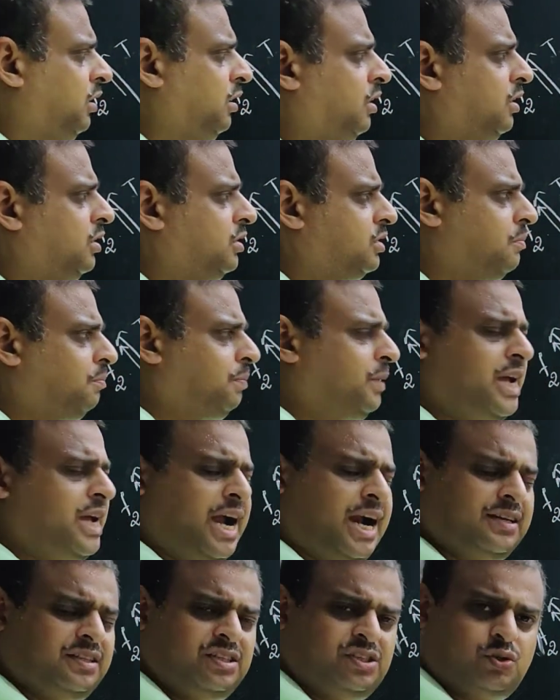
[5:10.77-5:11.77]
simply add
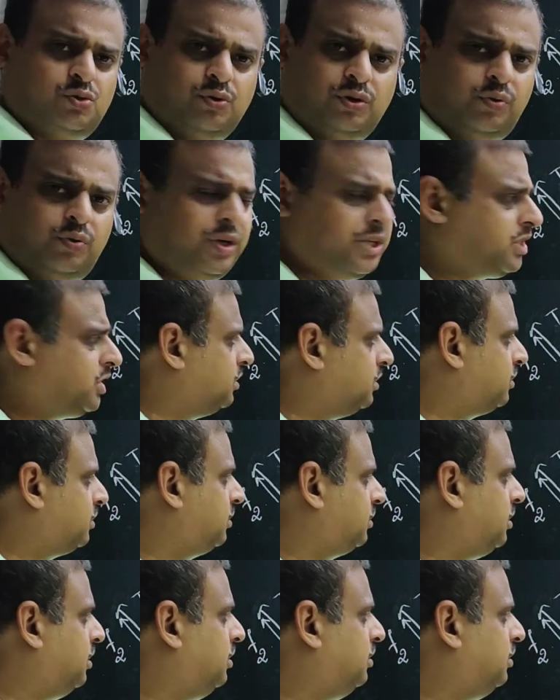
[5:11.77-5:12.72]
these two equations.